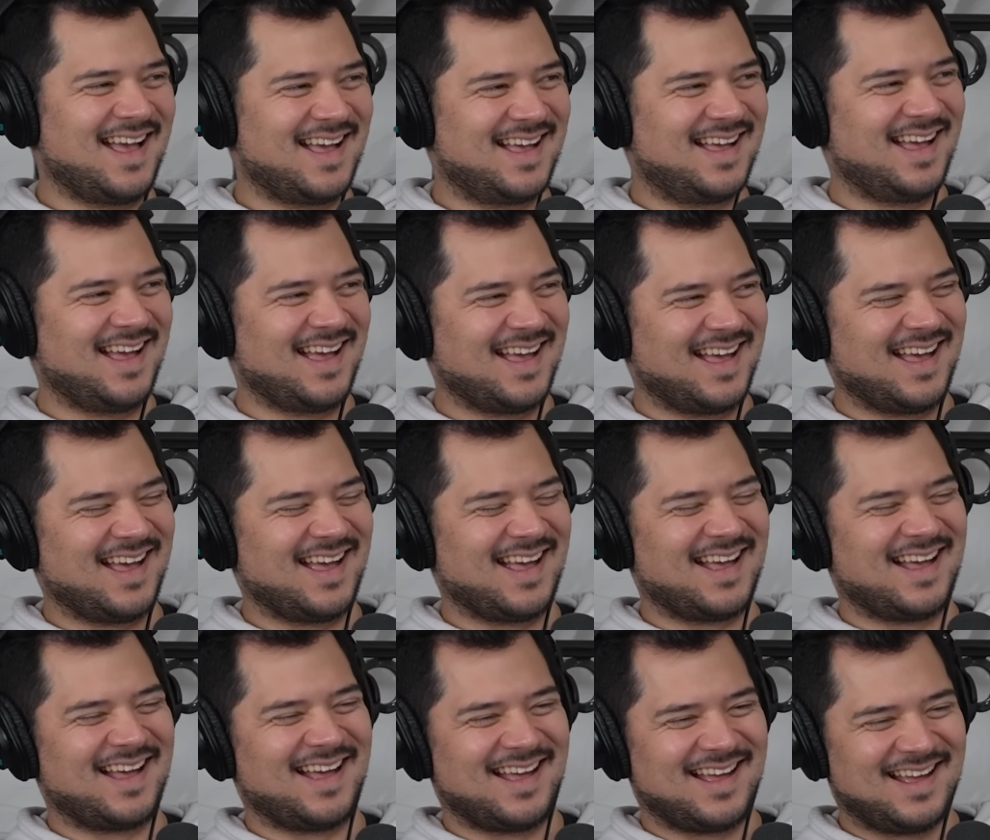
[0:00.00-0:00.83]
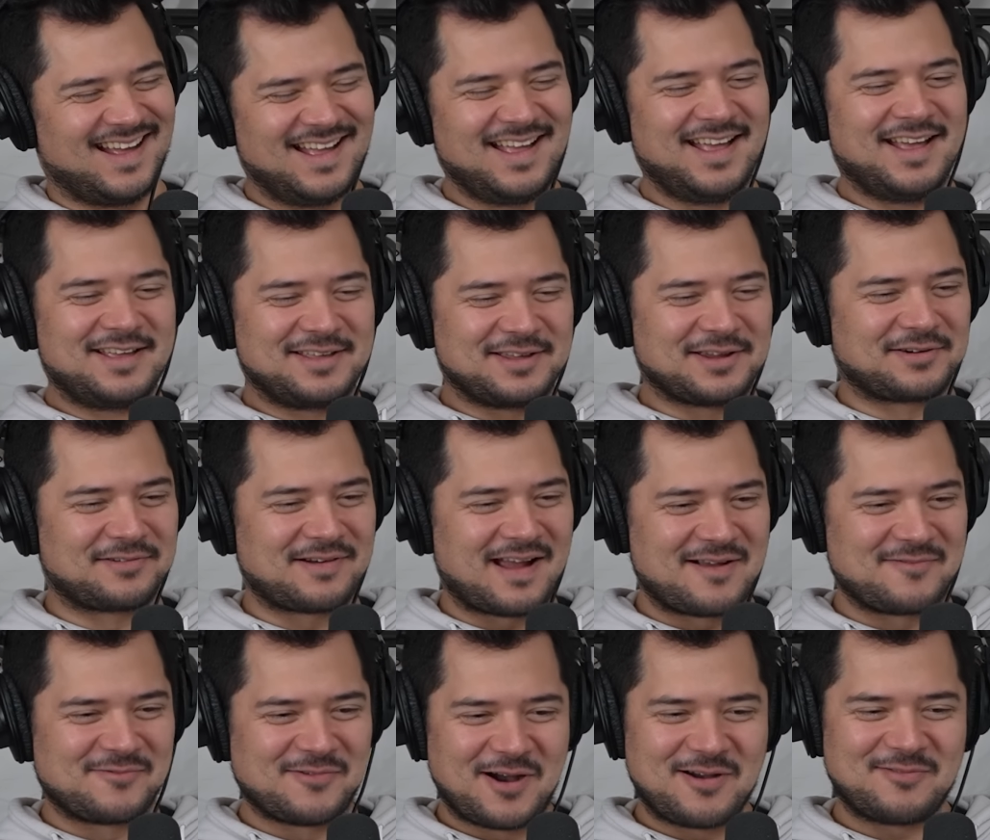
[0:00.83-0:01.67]
yes, you do. You're
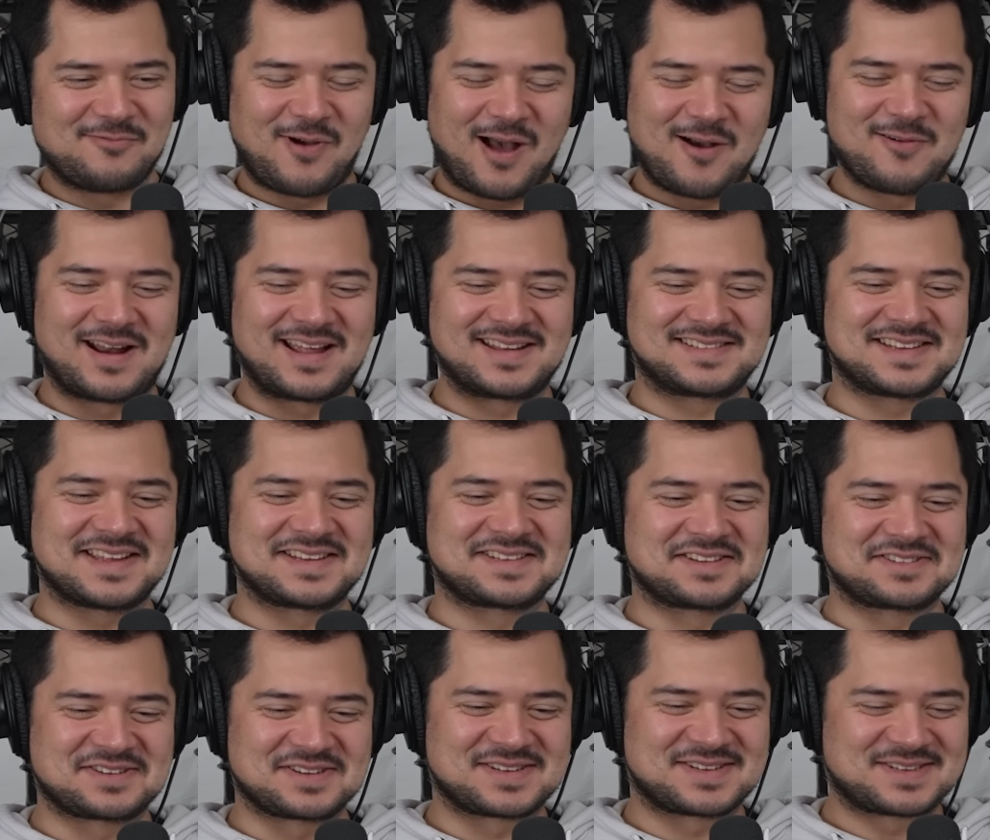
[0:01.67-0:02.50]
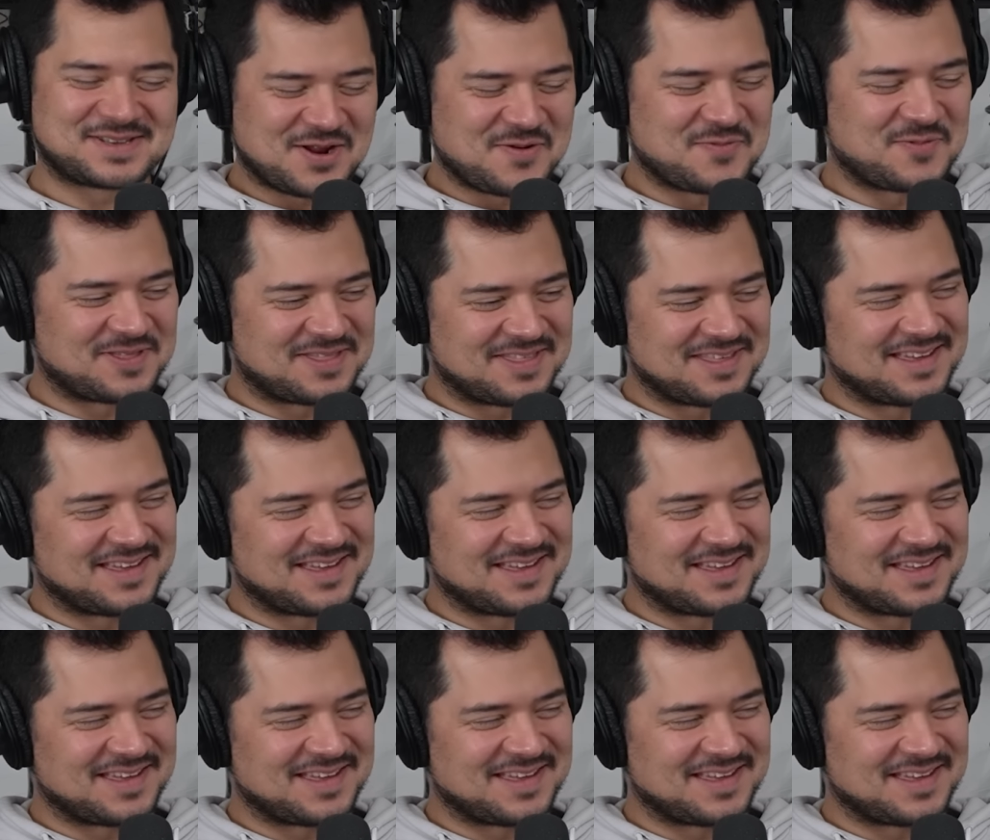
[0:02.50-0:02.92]
right. why would I say such a stupid